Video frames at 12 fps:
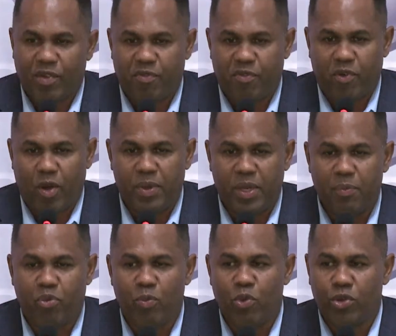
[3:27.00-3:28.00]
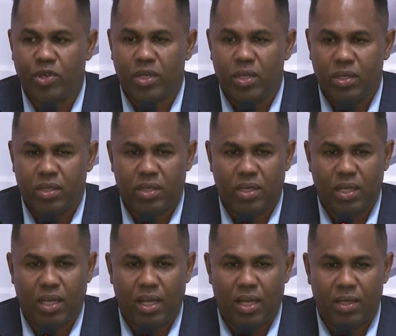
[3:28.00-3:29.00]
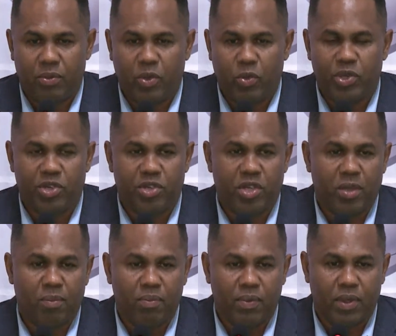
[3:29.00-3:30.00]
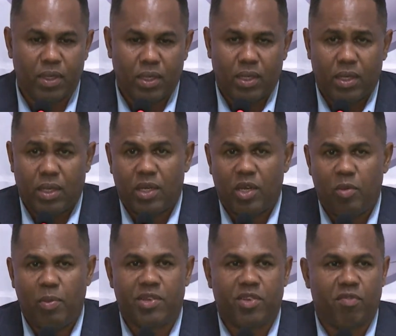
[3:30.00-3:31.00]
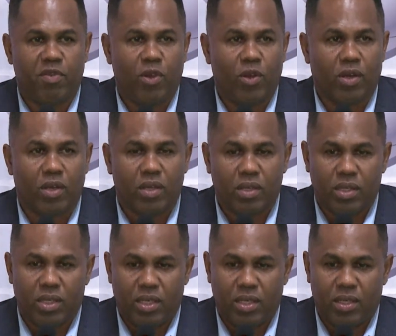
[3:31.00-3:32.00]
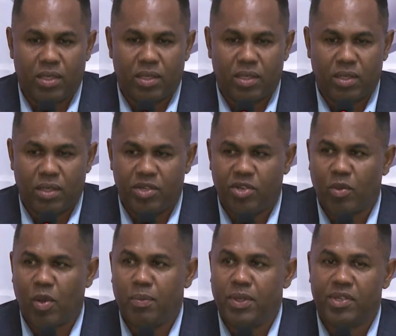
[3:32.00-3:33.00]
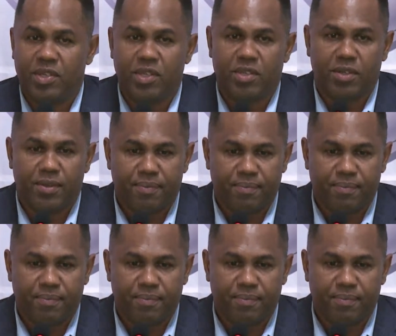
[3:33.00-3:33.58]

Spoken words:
for being promoted, and we wish them the best of luck in this upcoming season.